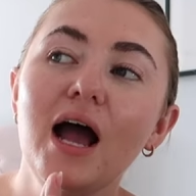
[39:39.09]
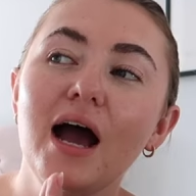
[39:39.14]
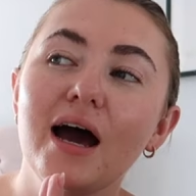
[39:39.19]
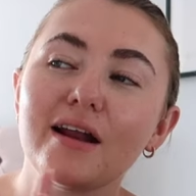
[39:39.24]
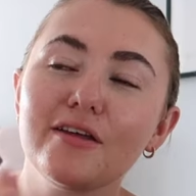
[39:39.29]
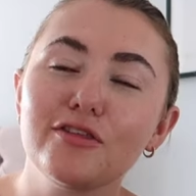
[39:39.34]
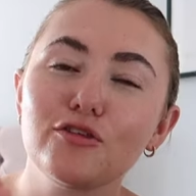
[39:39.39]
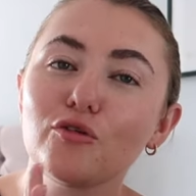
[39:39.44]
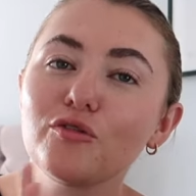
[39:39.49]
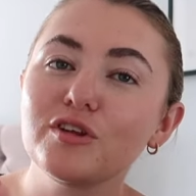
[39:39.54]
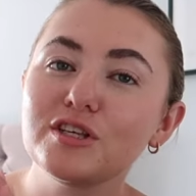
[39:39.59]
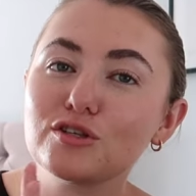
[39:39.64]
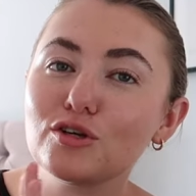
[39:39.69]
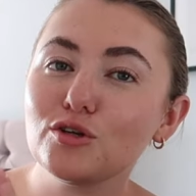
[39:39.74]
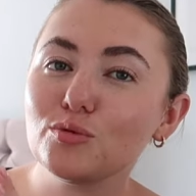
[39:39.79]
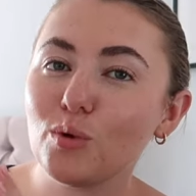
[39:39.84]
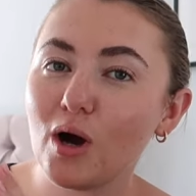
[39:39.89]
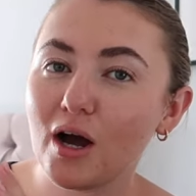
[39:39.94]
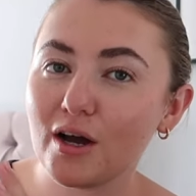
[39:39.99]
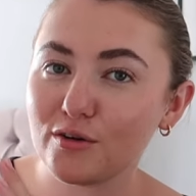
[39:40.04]
And I thought this
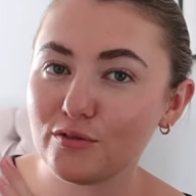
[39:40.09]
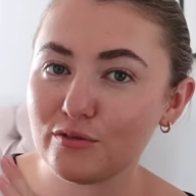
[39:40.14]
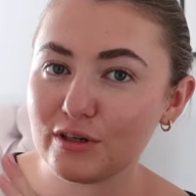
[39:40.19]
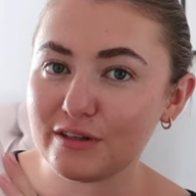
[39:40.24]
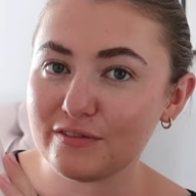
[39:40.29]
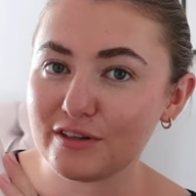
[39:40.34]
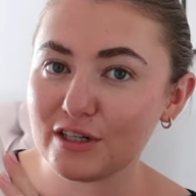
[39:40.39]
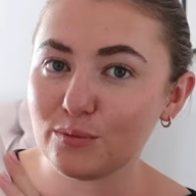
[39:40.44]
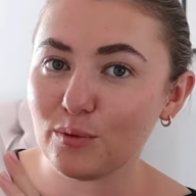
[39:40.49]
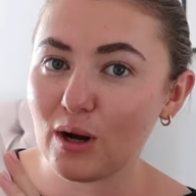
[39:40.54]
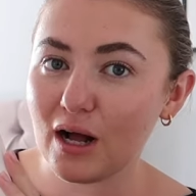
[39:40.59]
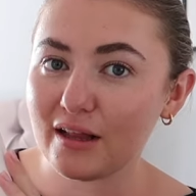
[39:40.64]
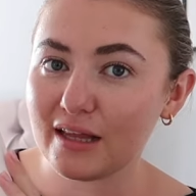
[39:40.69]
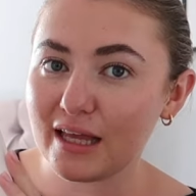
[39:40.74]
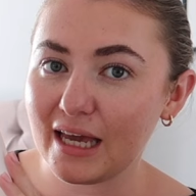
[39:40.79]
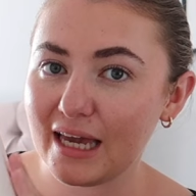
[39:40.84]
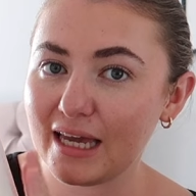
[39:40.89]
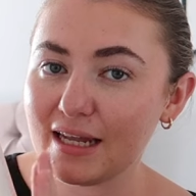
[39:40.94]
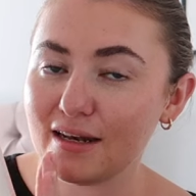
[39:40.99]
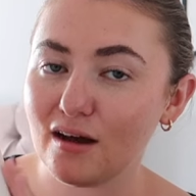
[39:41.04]
could work really, really well
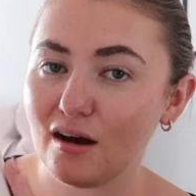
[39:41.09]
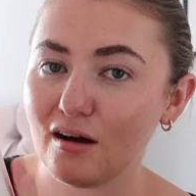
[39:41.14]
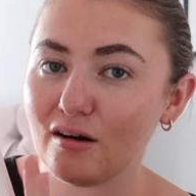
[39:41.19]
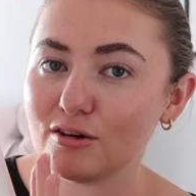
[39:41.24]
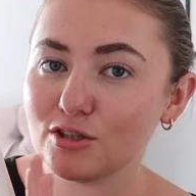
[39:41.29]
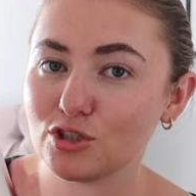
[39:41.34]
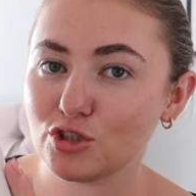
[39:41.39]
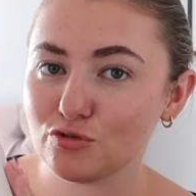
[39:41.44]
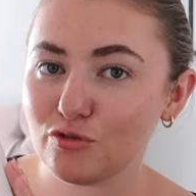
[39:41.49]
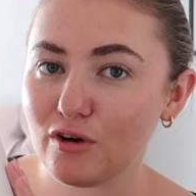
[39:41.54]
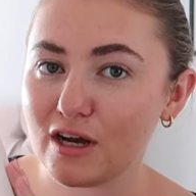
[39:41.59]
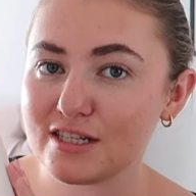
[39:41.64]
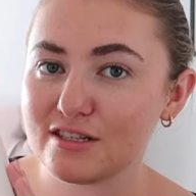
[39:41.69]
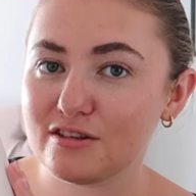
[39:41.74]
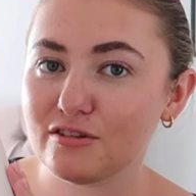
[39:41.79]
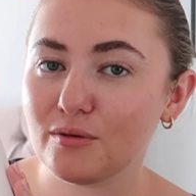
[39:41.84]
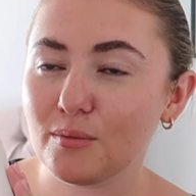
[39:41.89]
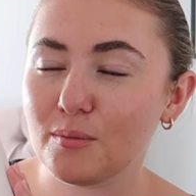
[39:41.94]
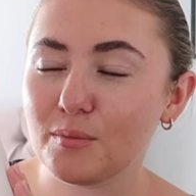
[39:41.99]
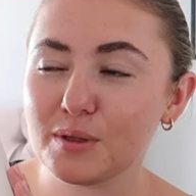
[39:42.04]
in our
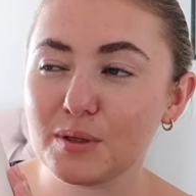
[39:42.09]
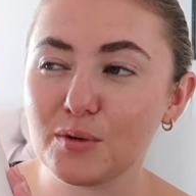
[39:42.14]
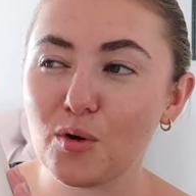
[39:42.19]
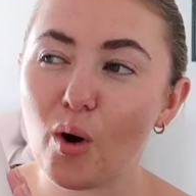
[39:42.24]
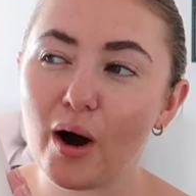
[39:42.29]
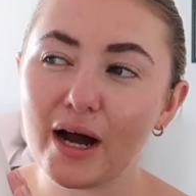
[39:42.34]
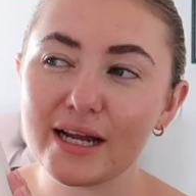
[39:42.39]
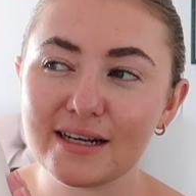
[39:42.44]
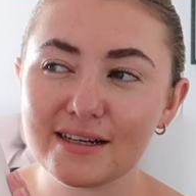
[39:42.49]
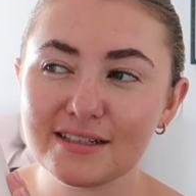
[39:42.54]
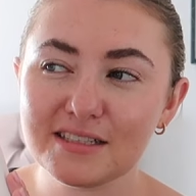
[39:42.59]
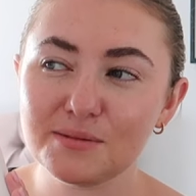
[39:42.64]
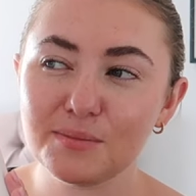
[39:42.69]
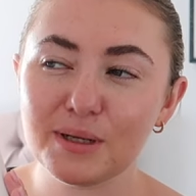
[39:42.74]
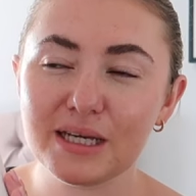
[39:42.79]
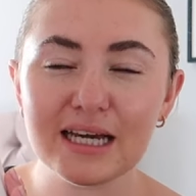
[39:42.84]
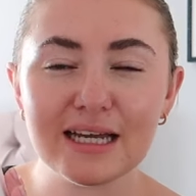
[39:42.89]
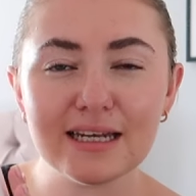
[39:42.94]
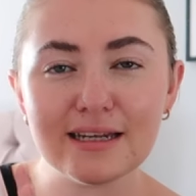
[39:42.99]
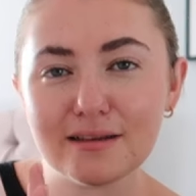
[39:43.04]
dressing room. It would be quite nice to
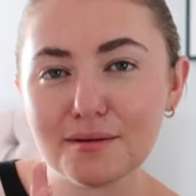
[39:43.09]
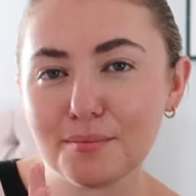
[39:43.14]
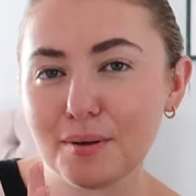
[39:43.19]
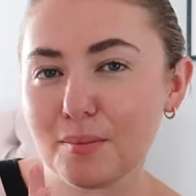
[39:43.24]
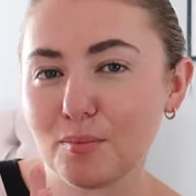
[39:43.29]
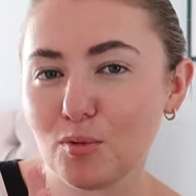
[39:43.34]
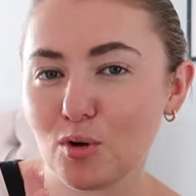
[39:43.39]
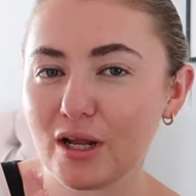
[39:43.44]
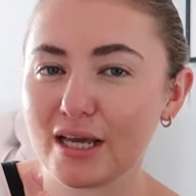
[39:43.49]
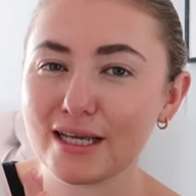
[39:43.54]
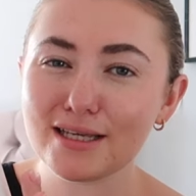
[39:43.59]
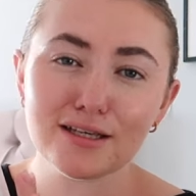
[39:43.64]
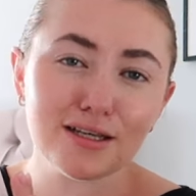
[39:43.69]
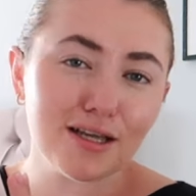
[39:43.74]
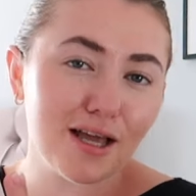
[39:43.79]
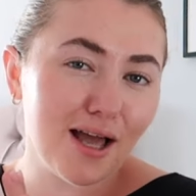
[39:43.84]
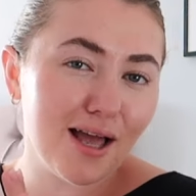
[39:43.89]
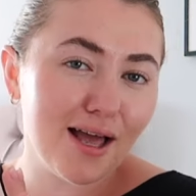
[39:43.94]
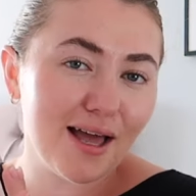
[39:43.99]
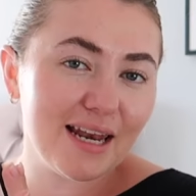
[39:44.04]
make it a little bit more like
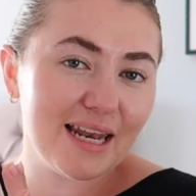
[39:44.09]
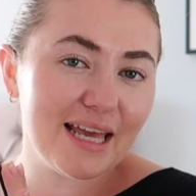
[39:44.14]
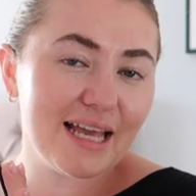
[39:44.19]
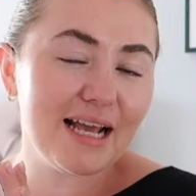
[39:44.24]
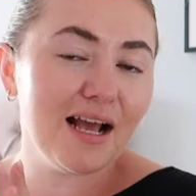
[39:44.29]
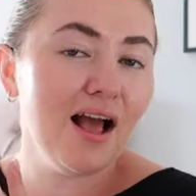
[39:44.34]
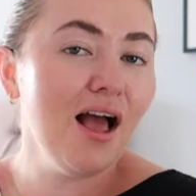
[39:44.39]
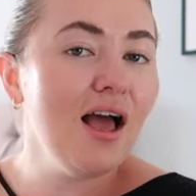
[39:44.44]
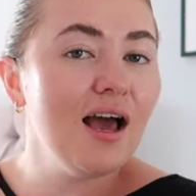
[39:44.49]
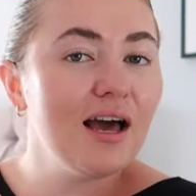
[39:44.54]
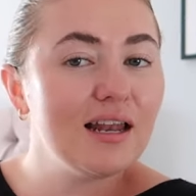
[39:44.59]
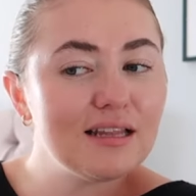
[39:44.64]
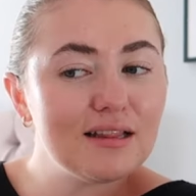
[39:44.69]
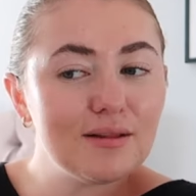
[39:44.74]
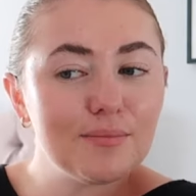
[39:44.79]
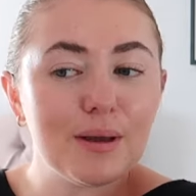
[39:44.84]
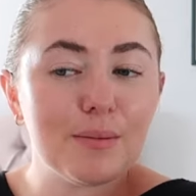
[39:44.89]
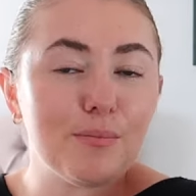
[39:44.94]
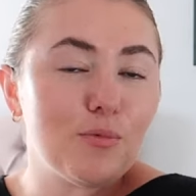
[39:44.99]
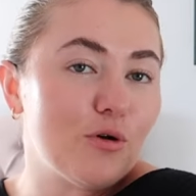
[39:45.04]
girly, a
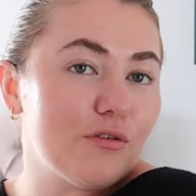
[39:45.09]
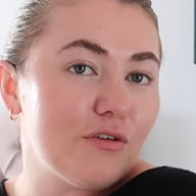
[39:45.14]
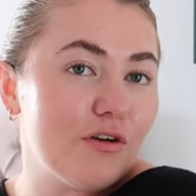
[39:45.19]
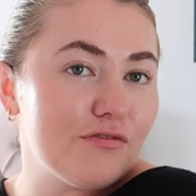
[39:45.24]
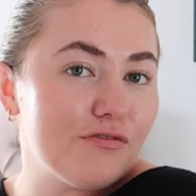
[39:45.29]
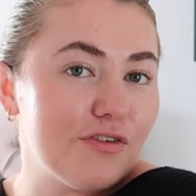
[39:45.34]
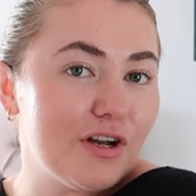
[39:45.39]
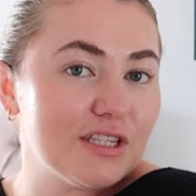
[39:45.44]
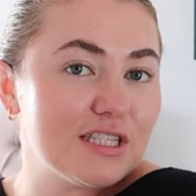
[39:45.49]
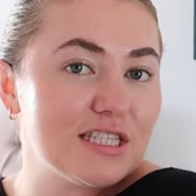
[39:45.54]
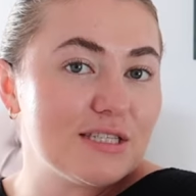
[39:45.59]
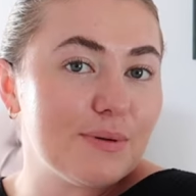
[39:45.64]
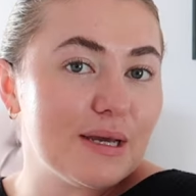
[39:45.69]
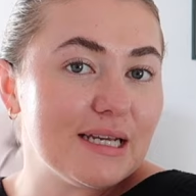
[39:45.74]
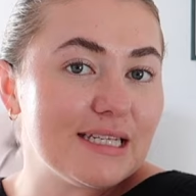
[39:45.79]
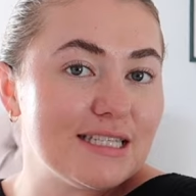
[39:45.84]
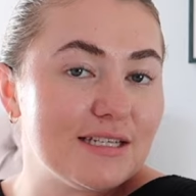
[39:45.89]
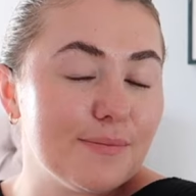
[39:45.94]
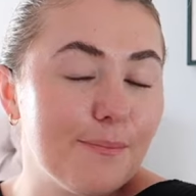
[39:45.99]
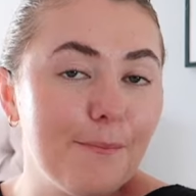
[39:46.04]
little bit more of a fun
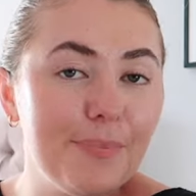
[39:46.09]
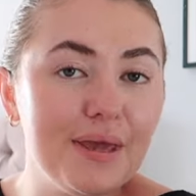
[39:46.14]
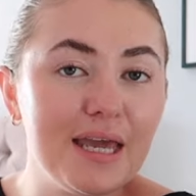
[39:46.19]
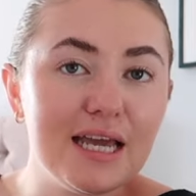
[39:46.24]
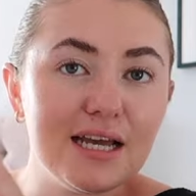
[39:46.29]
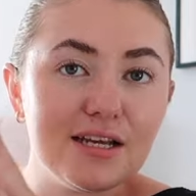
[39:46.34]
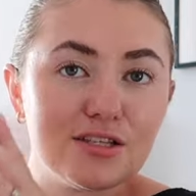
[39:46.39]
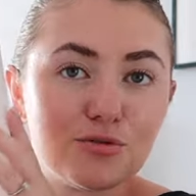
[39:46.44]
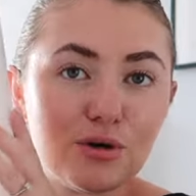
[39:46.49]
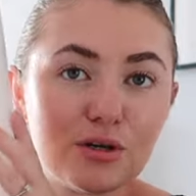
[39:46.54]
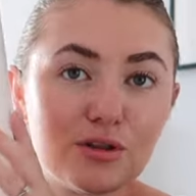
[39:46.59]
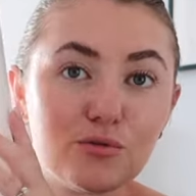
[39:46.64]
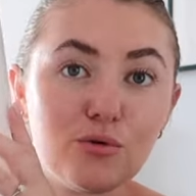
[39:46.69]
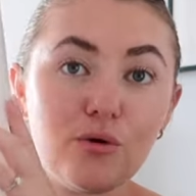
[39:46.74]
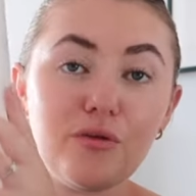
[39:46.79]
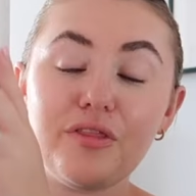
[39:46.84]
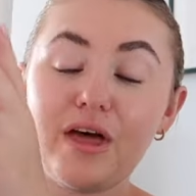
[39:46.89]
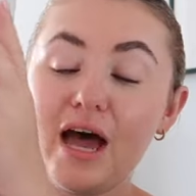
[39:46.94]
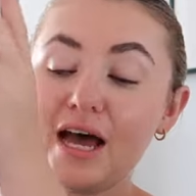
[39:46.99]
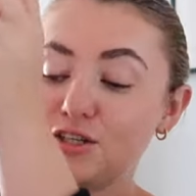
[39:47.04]
space to be. So I
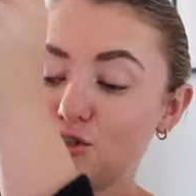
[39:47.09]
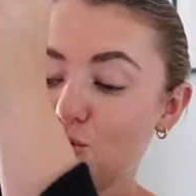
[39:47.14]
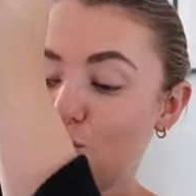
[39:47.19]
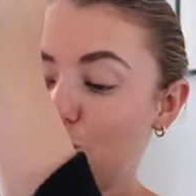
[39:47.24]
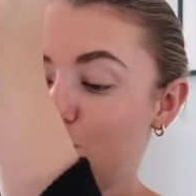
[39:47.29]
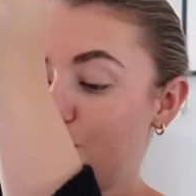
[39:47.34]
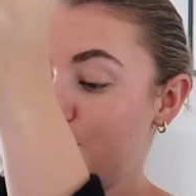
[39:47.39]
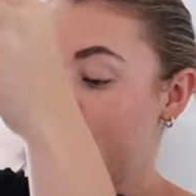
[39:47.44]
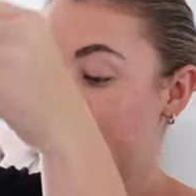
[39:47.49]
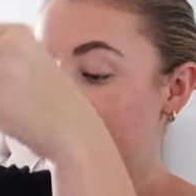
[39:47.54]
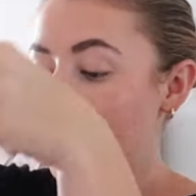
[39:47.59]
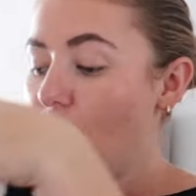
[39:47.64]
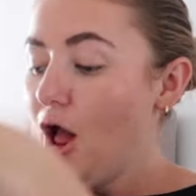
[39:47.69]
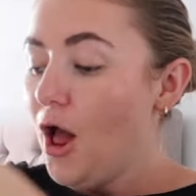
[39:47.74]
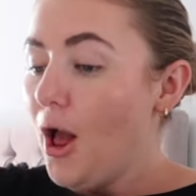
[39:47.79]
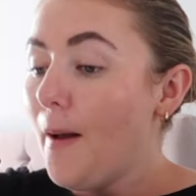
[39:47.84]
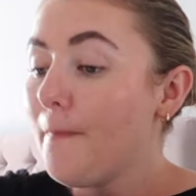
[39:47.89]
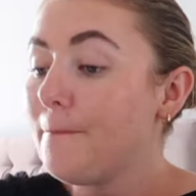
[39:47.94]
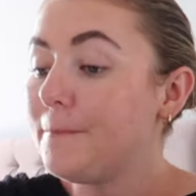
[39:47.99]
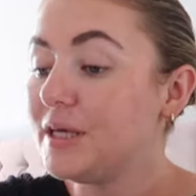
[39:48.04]
thought that would be
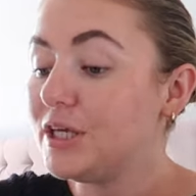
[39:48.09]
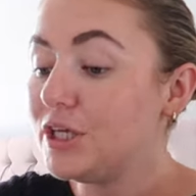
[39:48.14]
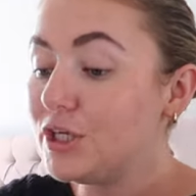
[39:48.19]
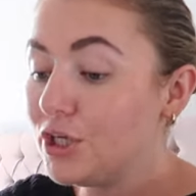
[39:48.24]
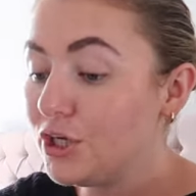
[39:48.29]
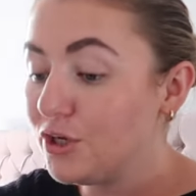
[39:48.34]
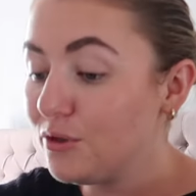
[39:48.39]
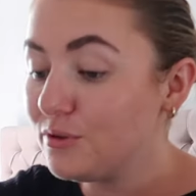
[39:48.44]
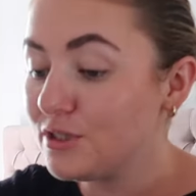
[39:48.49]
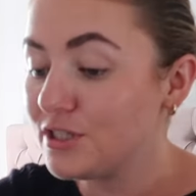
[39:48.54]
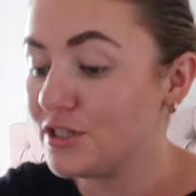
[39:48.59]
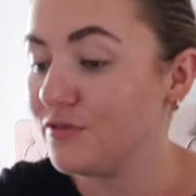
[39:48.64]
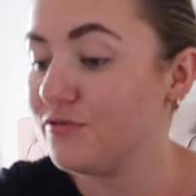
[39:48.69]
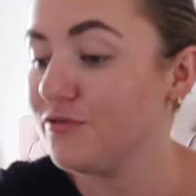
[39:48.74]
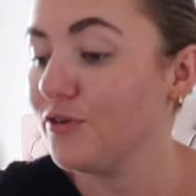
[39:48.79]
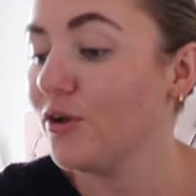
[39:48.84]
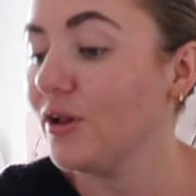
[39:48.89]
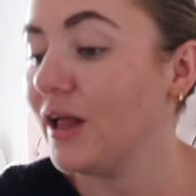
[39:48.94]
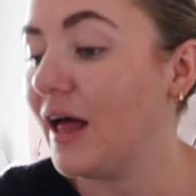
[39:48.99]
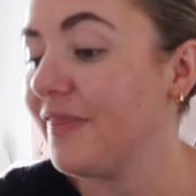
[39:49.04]

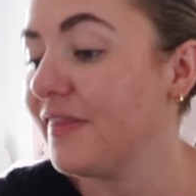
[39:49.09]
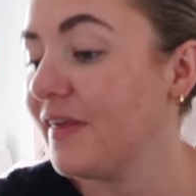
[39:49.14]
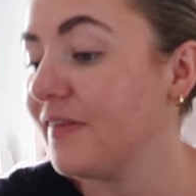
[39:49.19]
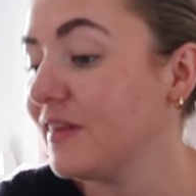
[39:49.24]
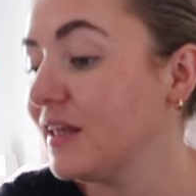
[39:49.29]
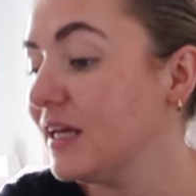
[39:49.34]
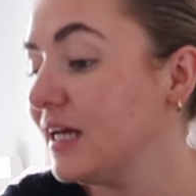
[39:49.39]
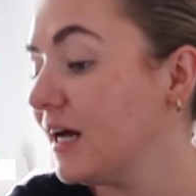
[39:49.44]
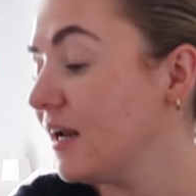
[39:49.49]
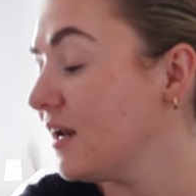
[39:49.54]
beautiful. And then the